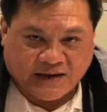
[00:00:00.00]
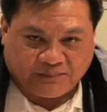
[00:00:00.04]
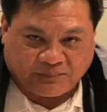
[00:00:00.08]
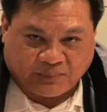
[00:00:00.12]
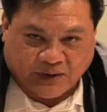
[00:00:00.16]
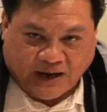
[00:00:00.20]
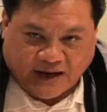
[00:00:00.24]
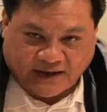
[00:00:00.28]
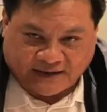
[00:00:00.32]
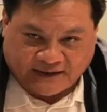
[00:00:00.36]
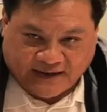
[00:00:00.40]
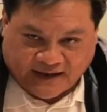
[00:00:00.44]

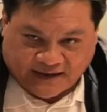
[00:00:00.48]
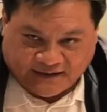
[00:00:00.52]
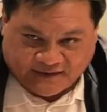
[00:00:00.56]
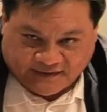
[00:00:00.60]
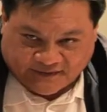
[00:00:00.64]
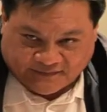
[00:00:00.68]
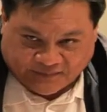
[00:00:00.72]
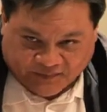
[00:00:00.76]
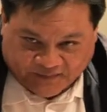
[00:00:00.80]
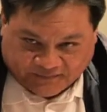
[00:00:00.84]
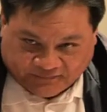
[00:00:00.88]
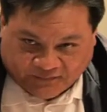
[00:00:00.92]
that is
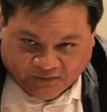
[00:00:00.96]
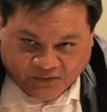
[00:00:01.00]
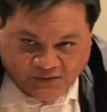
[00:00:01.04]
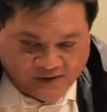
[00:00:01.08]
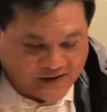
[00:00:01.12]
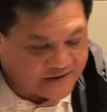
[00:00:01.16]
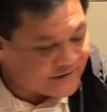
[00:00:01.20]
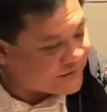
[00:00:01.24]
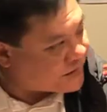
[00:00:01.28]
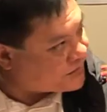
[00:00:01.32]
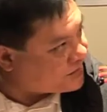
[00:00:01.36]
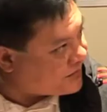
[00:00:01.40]
before
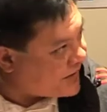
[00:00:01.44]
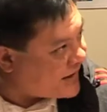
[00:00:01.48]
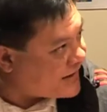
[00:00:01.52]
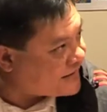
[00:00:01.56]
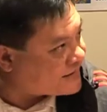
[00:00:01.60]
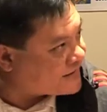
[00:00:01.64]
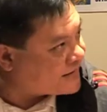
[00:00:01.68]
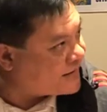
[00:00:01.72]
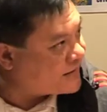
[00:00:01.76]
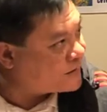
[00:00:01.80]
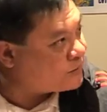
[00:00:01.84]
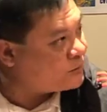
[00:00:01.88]
us on May
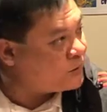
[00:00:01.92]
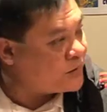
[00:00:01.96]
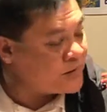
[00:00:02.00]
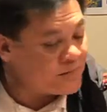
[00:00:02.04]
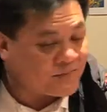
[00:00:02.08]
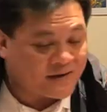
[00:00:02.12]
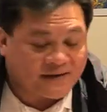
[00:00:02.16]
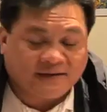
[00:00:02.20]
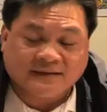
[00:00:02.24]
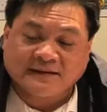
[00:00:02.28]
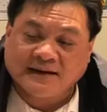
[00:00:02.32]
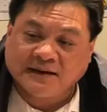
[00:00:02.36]
3rd, we
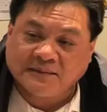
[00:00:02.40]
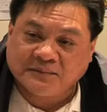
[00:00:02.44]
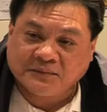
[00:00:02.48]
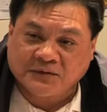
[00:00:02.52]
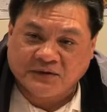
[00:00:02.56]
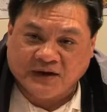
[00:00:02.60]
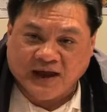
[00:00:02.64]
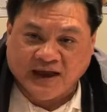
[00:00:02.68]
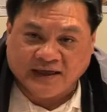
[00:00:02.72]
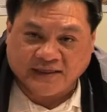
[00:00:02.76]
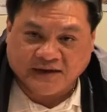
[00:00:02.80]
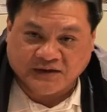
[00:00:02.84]
must come
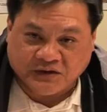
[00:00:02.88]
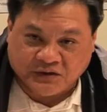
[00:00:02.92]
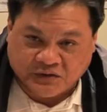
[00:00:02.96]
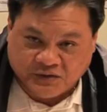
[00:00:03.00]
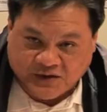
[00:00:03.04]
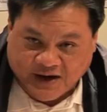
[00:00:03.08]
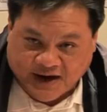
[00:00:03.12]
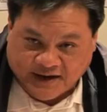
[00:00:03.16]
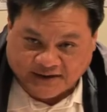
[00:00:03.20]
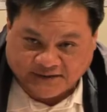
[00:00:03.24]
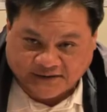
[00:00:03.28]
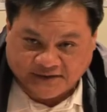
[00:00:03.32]
together
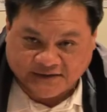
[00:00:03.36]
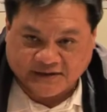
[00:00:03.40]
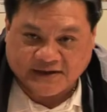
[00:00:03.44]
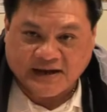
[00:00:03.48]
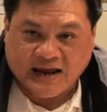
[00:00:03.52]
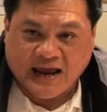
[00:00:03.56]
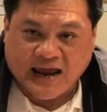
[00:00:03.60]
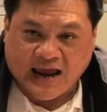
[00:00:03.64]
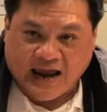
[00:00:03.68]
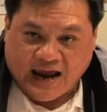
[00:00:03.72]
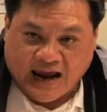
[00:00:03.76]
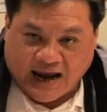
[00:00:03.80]
united
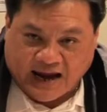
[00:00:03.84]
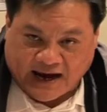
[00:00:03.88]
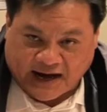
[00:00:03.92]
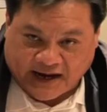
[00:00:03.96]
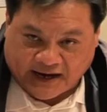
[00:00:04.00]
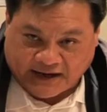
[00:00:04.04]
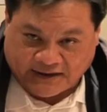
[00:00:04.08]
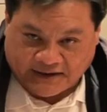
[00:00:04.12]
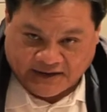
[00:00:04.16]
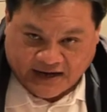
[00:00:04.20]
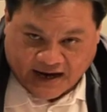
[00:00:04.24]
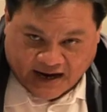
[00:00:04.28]

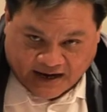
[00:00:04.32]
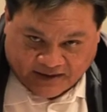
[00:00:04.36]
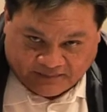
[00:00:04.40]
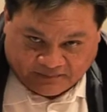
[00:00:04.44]
and